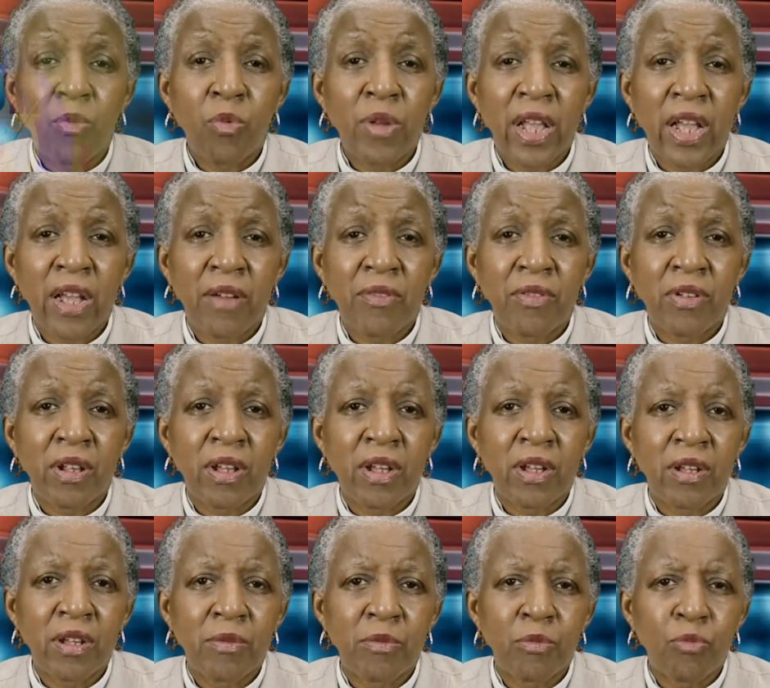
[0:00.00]
We have a
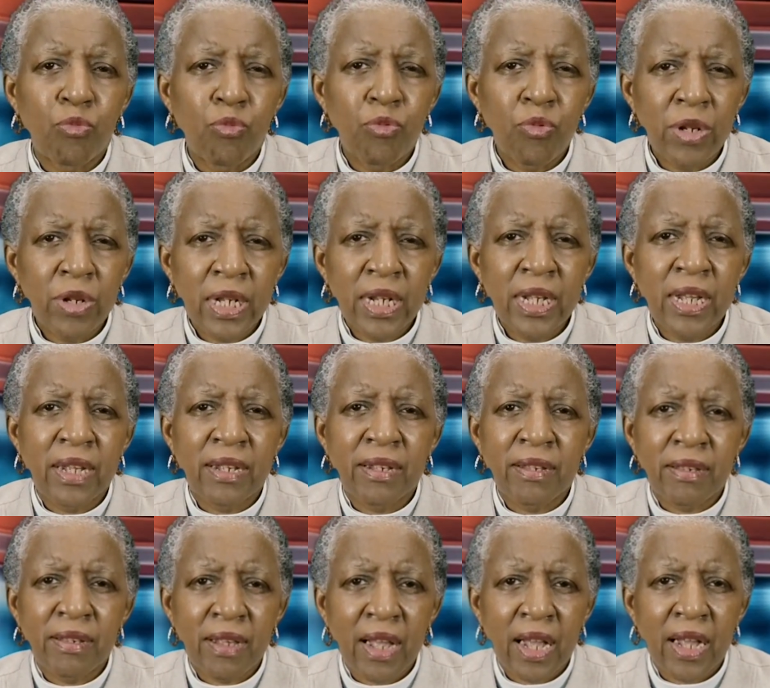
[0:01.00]
really
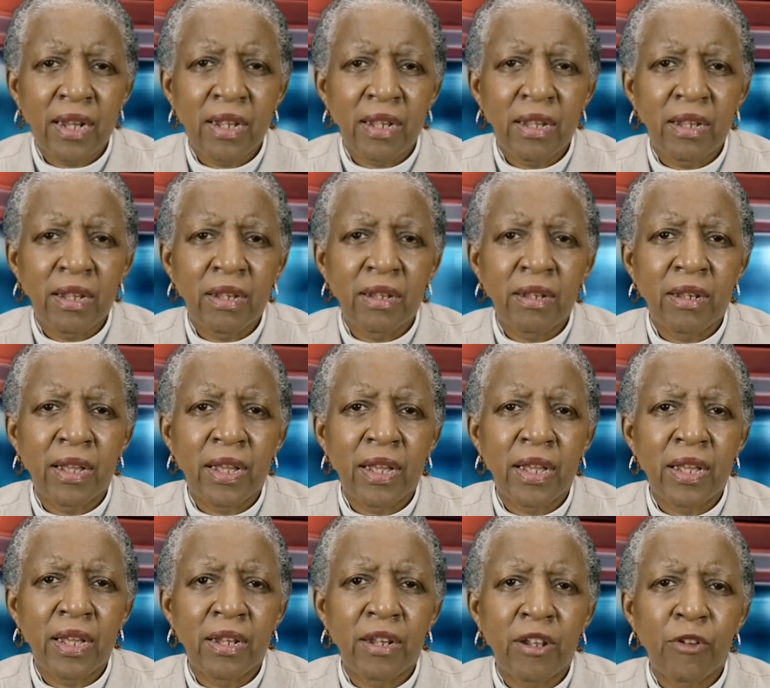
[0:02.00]
exciting
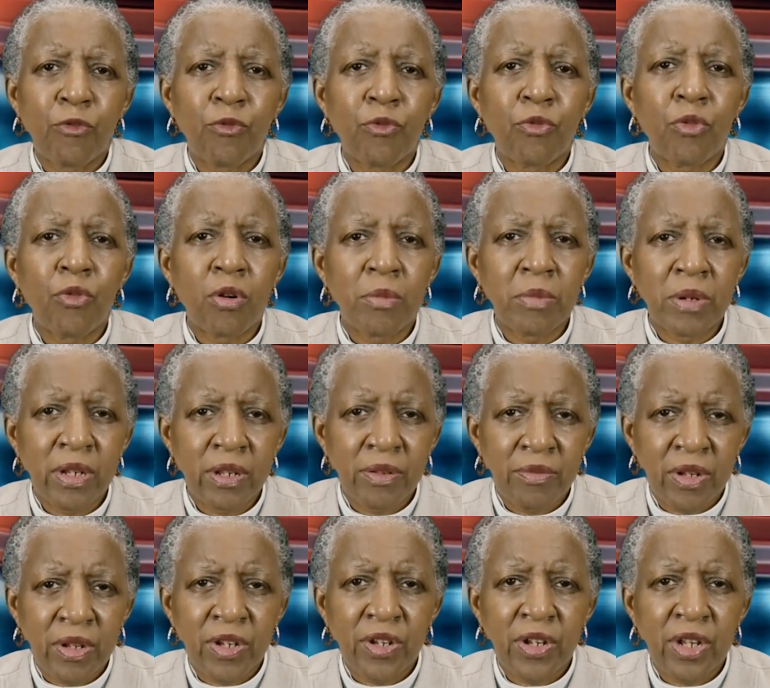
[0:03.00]
and informative
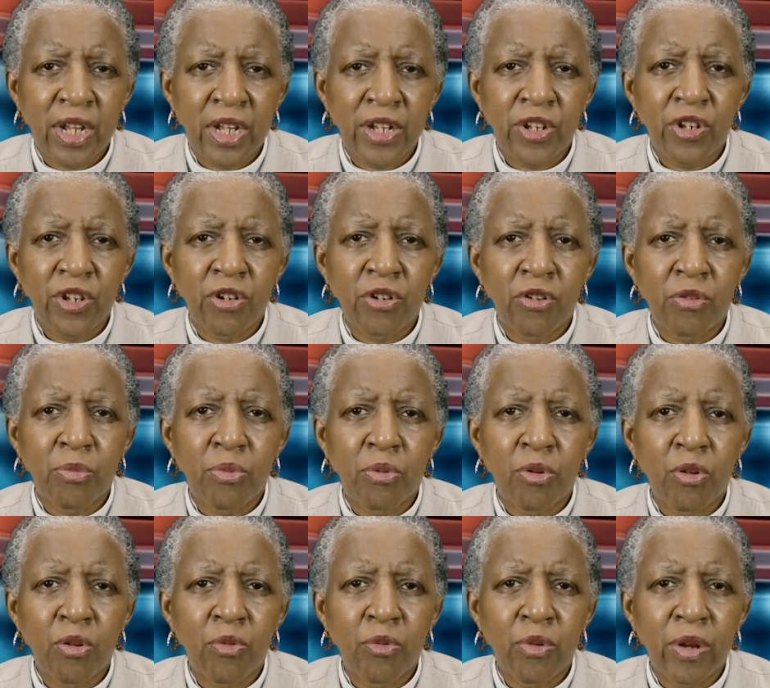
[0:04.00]
educational
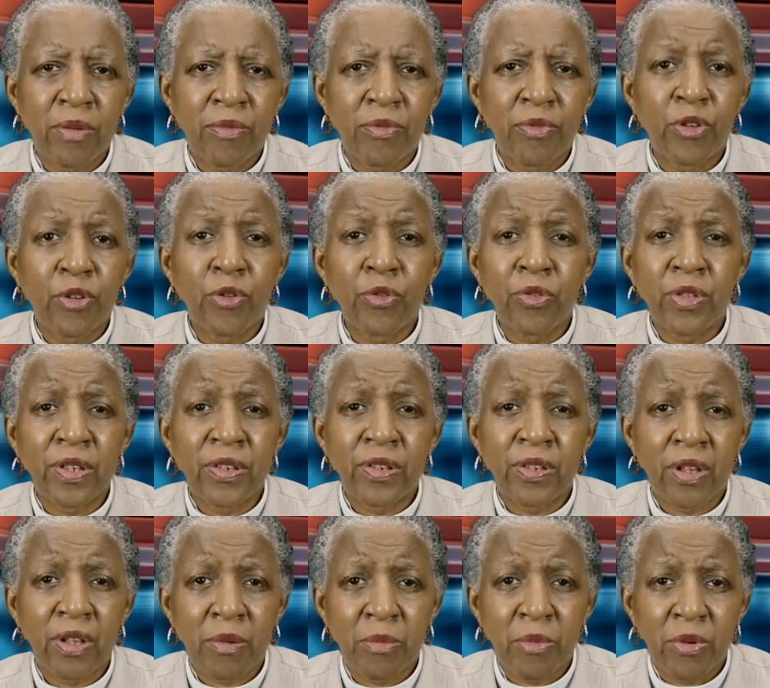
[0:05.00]
program for you this
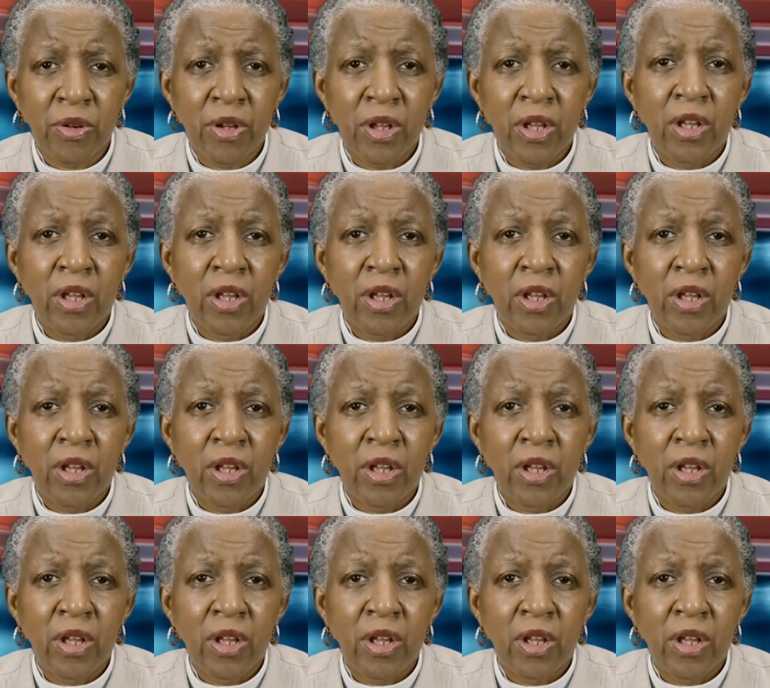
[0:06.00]
summer.